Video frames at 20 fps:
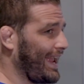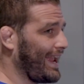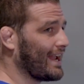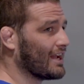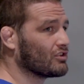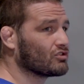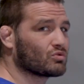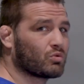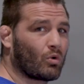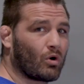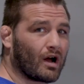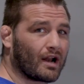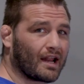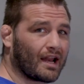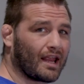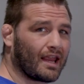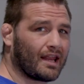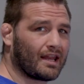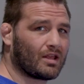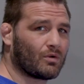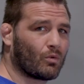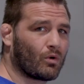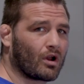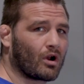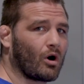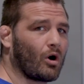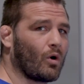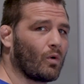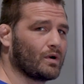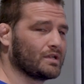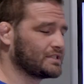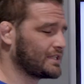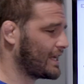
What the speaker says: Antoine at 81 always